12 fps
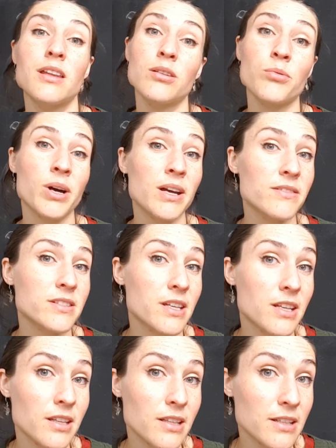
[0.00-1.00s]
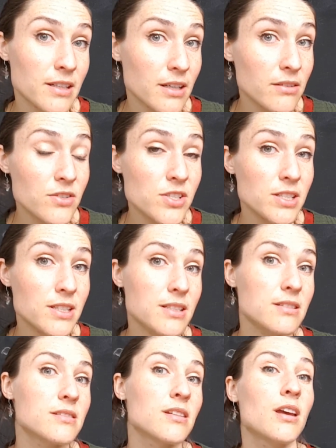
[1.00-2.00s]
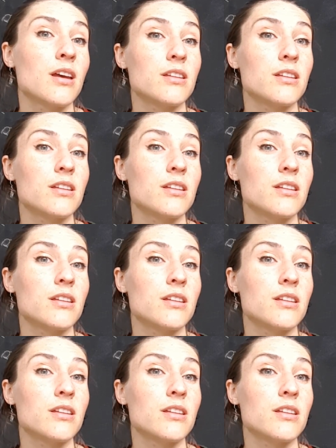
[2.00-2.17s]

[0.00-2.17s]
The wife is getting the love she needs.